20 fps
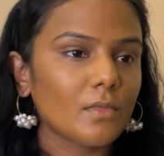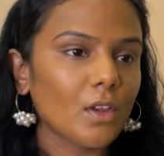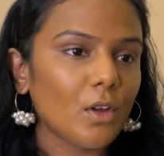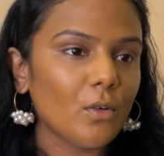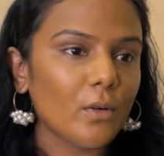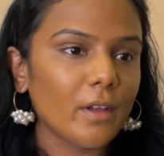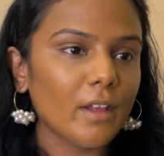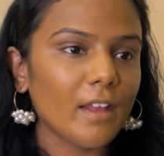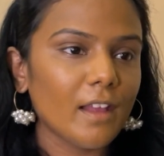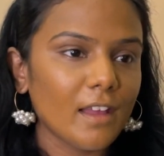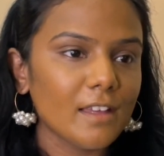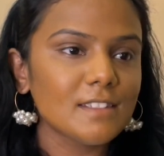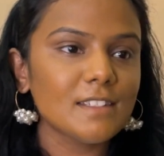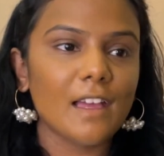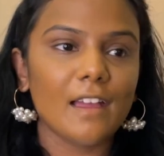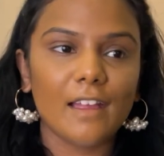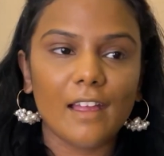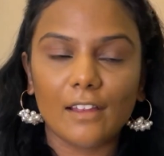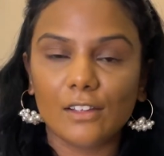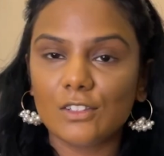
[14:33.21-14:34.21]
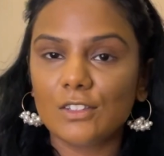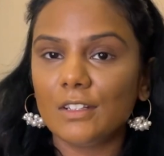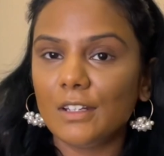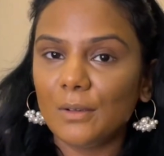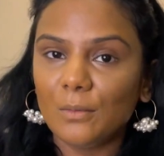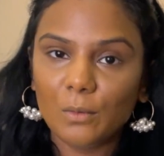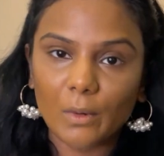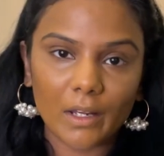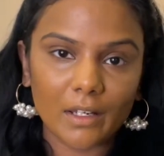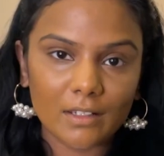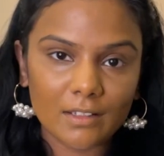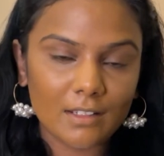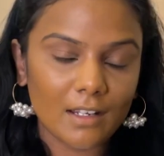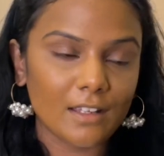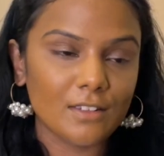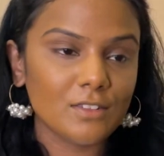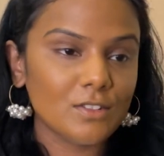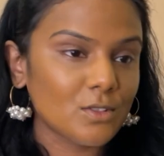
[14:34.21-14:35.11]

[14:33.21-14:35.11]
Okay guys, I actually went and